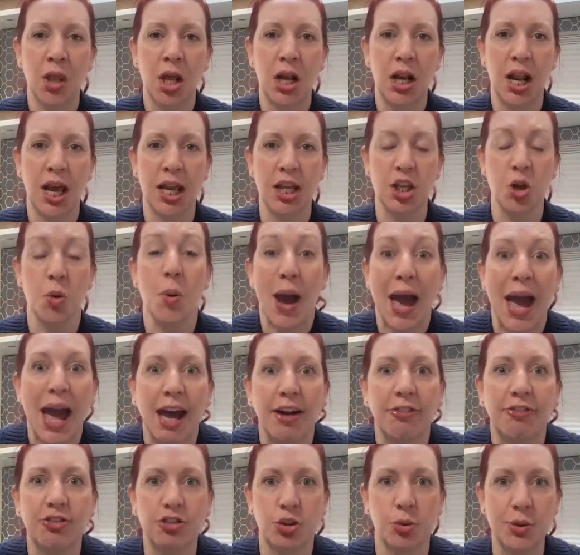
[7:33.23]
like you
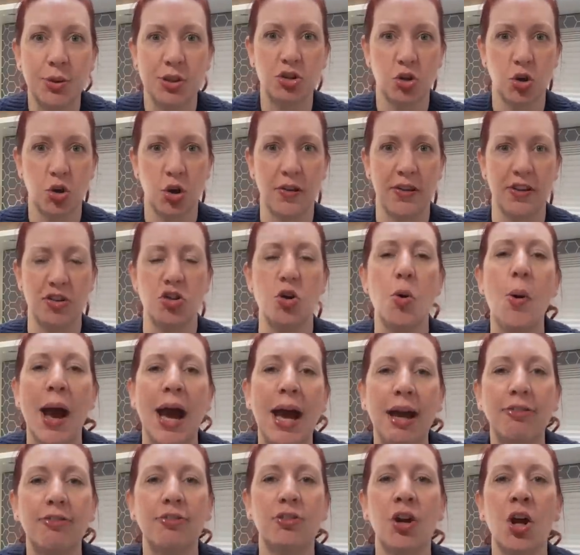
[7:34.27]
have to enjoy this,
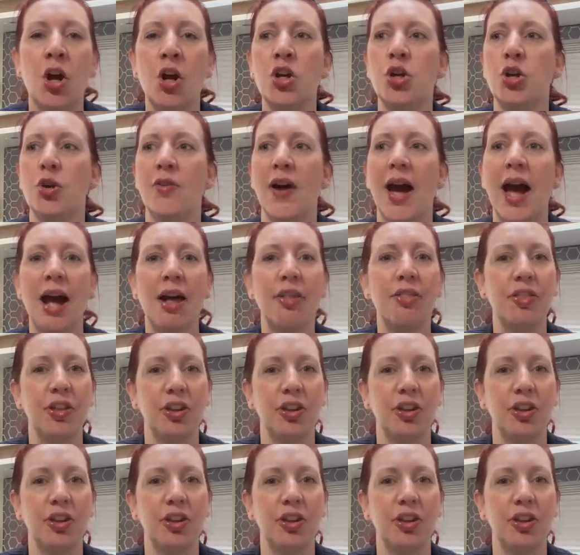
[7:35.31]
you've had